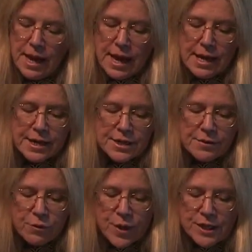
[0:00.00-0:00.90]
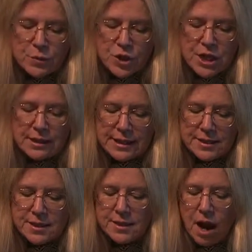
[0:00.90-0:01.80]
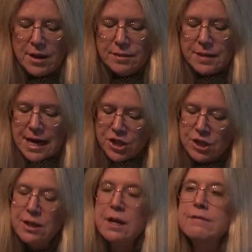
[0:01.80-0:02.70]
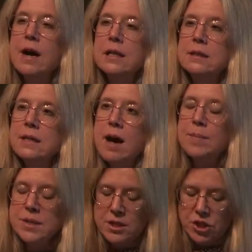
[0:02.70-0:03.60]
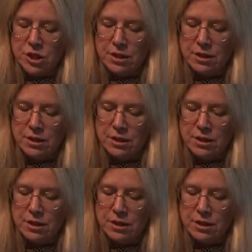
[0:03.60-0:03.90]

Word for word: And it is a voice which elicits condemnation and violent opposition